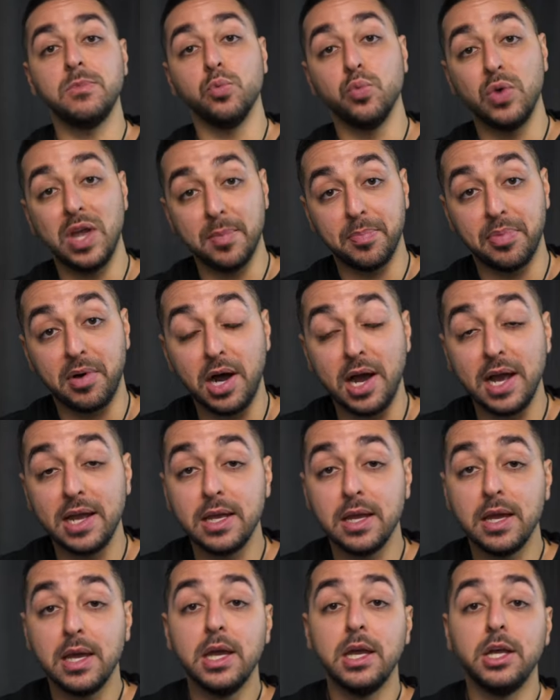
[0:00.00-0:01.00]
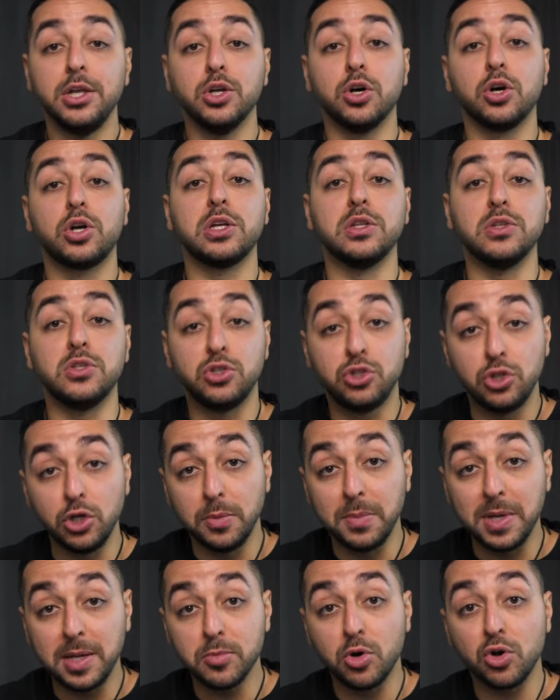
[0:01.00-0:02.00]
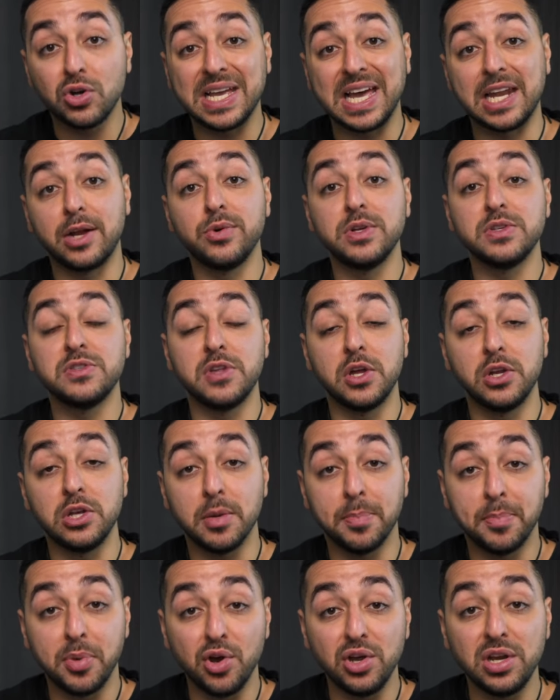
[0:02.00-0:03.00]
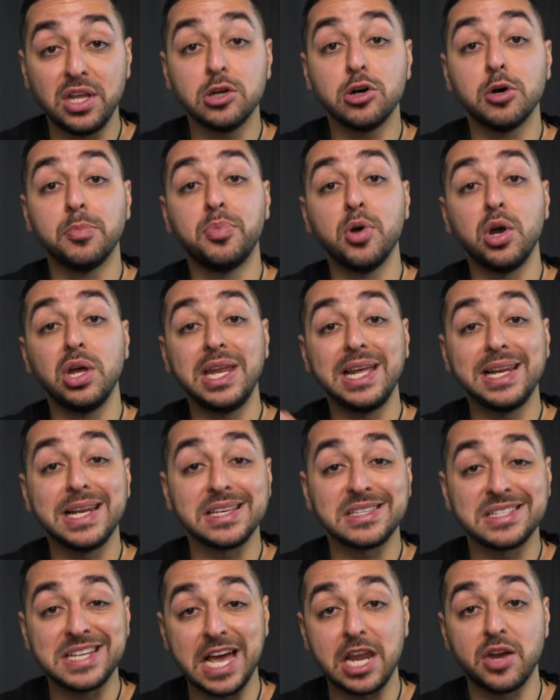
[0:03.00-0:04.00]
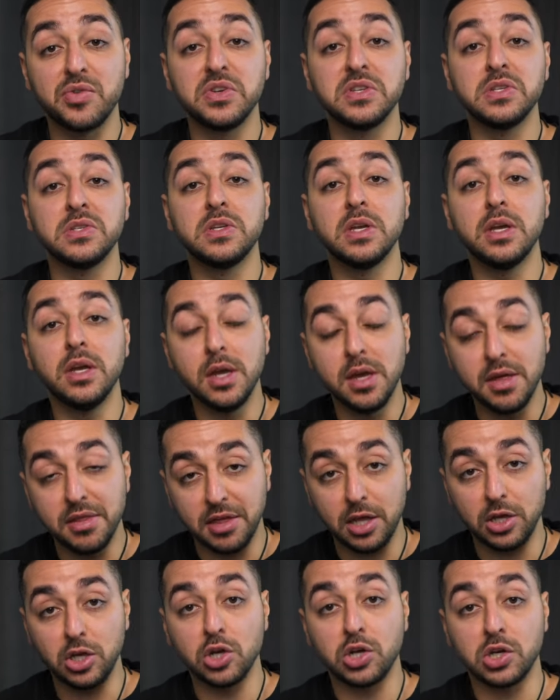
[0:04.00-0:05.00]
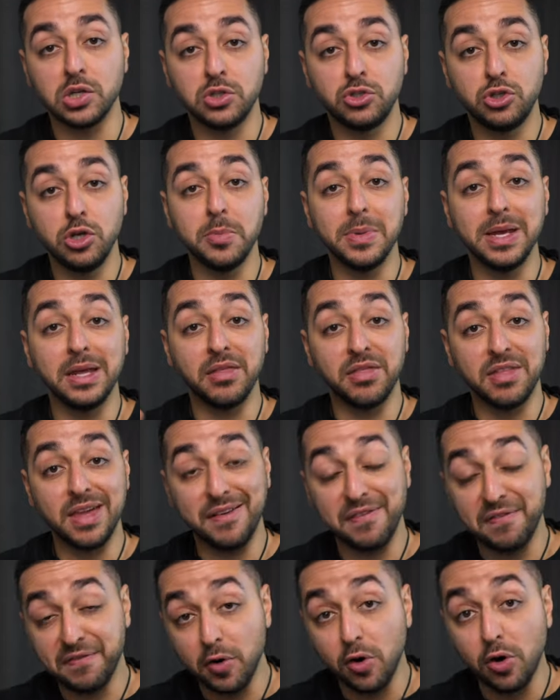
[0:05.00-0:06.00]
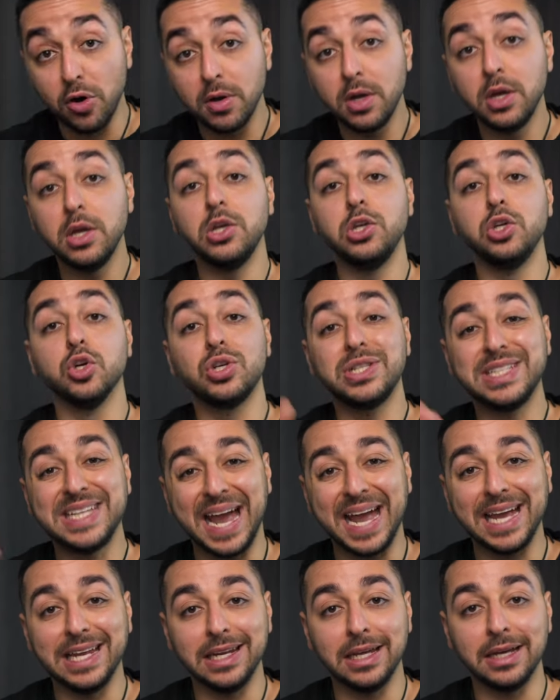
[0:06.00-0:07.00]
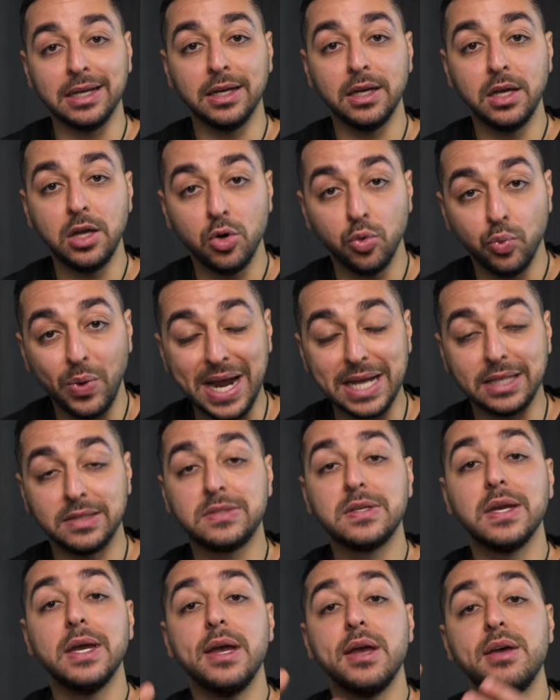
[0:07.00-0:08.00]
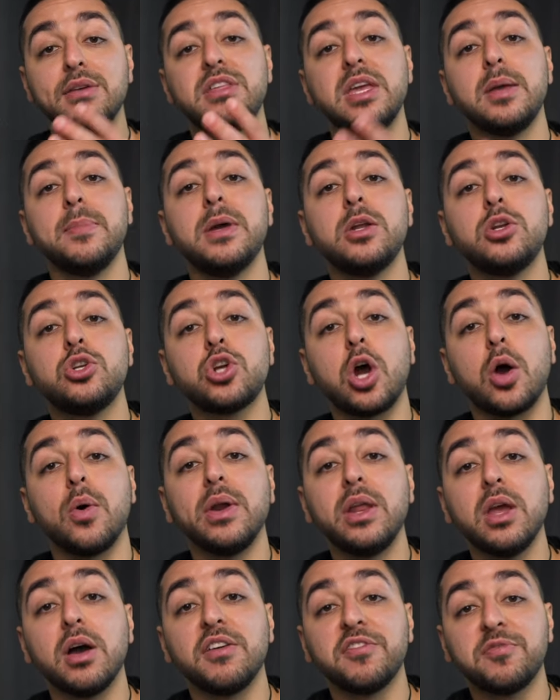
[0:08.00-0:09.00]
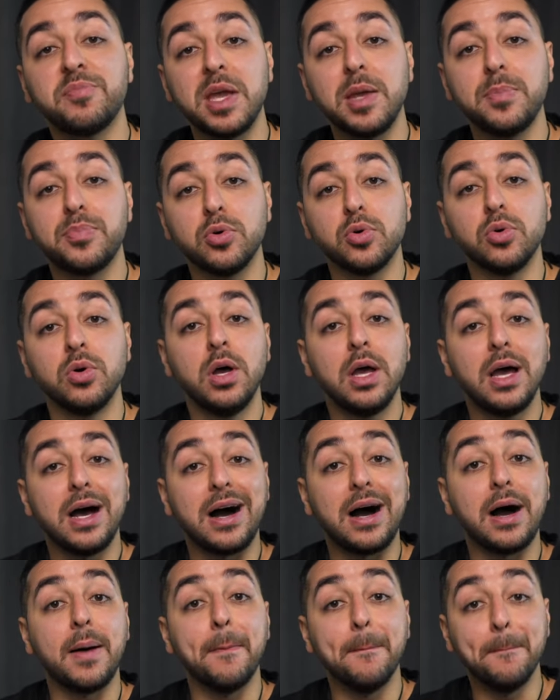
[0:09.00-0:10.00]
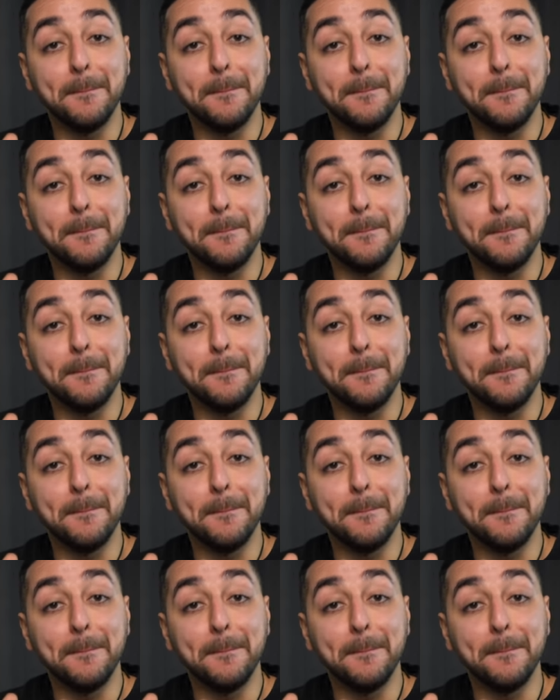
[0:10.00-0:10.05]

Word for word: whereby you're consuming more calories than you're burning or burning less calories than you're consuming. Therefore, you're gaining weight. The majority of people are